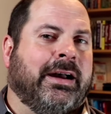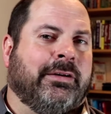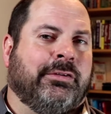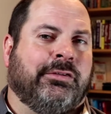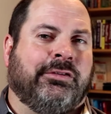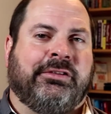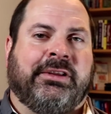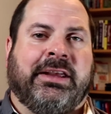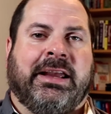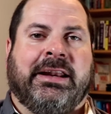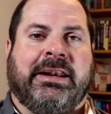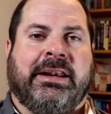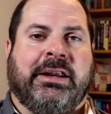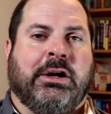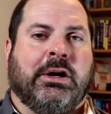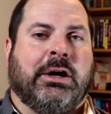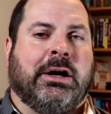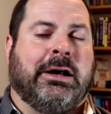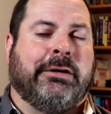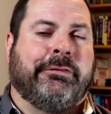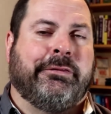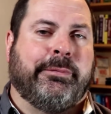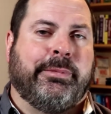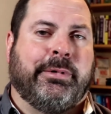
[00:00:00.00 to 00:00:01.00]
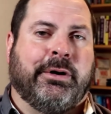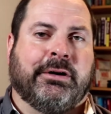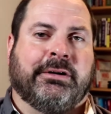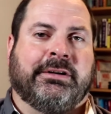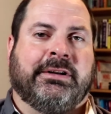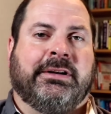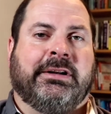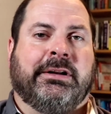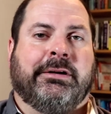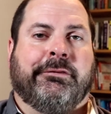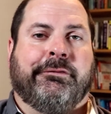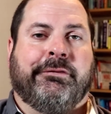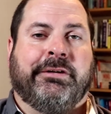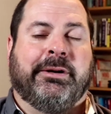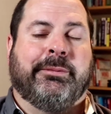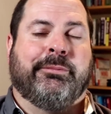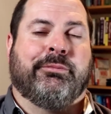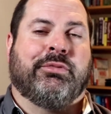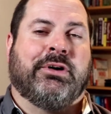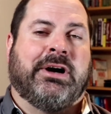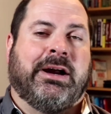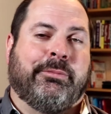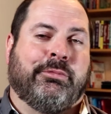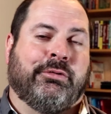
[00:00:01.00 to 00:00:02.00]
Sanding off a part that didn't
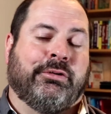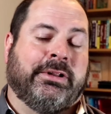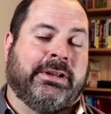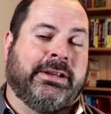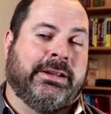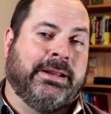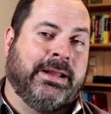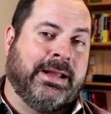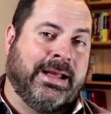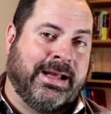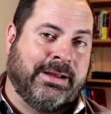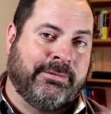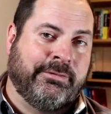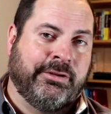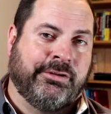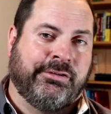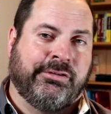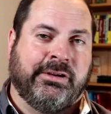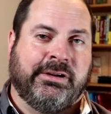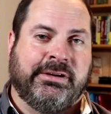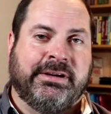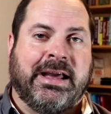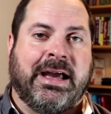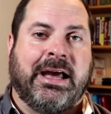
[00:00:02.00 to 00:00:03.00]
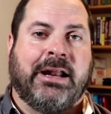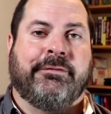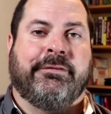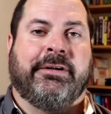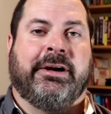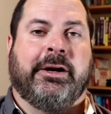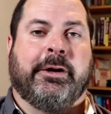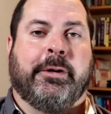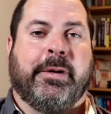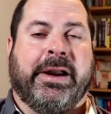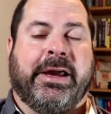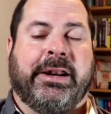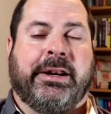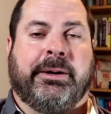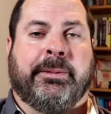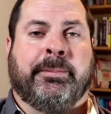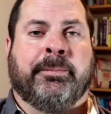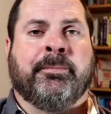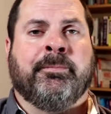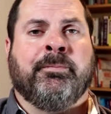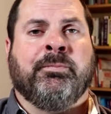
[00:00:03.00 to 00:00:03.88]
fit properly, obviously non-value added.